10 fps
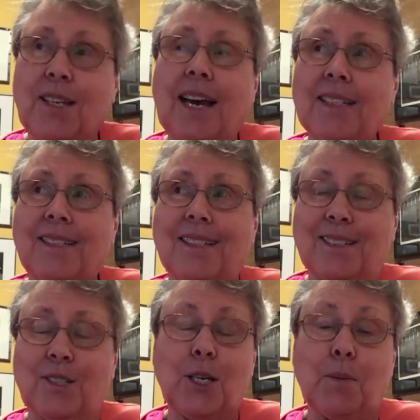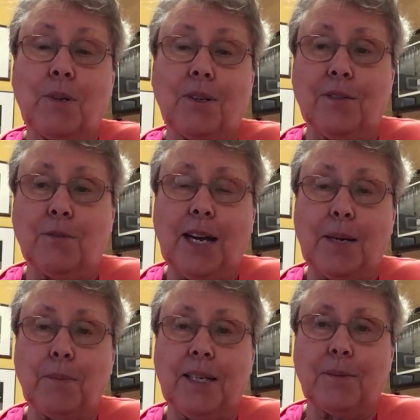guys didn't seem to
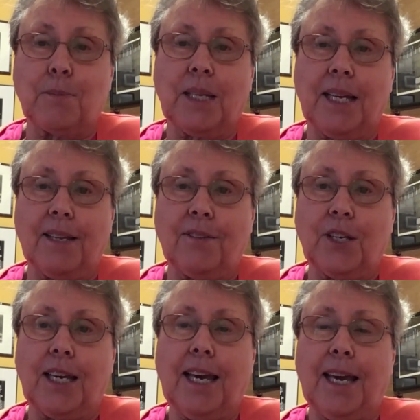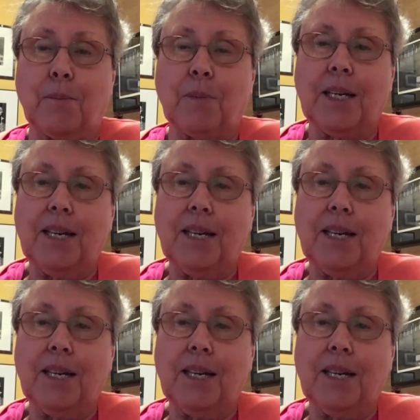invite me to play in the game.